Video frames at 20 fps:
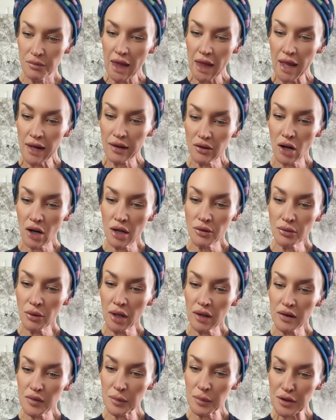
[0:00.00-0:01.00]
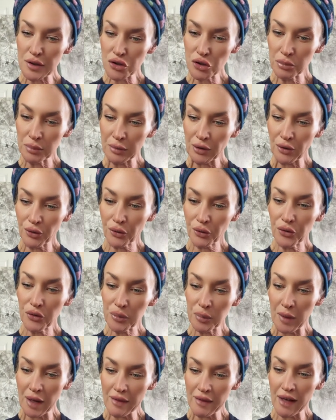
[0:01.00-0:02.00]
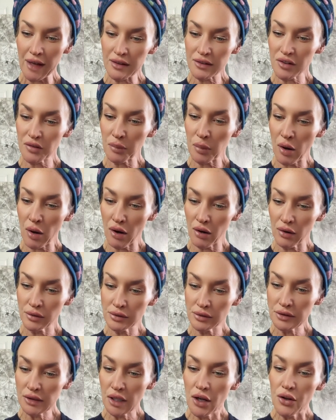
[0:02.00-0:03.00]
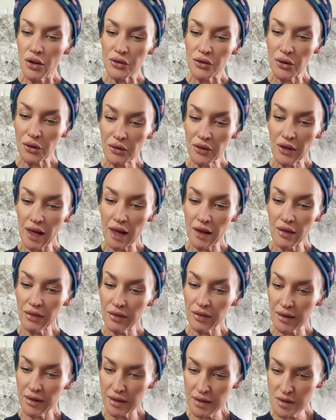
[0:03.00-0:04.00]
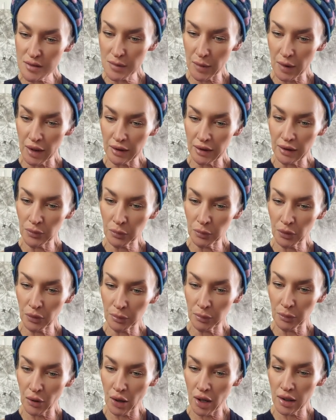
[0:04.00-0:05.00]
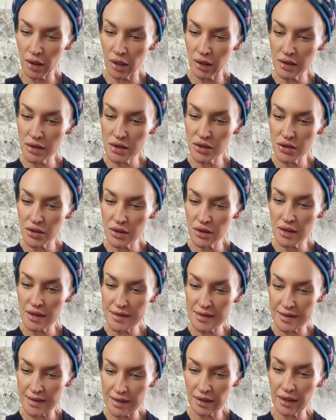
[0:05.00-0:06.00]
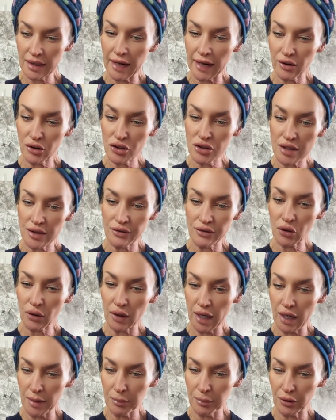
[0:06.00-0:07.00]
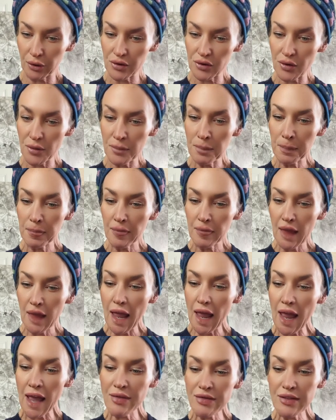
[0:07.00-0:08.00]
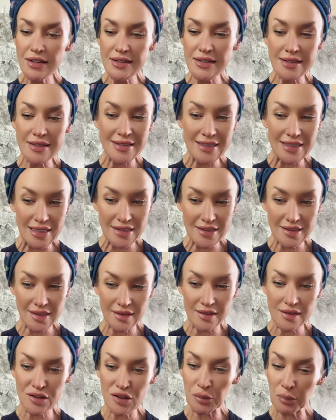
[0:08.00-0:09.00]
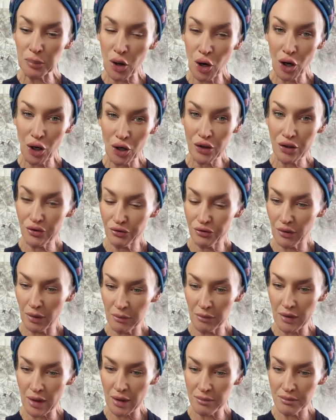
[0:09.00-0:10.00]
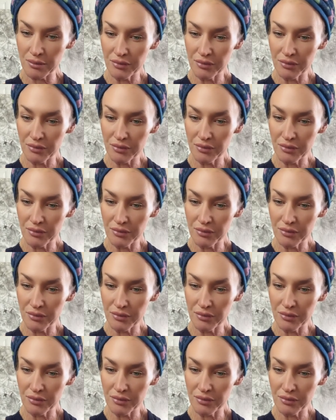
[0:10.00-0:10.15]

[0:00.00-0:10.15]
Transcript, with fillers: And God wrought special miracles by the hands of Paul, so that his body were brought unto the sick handkerchiefs or aprons, and the diseases departed from them,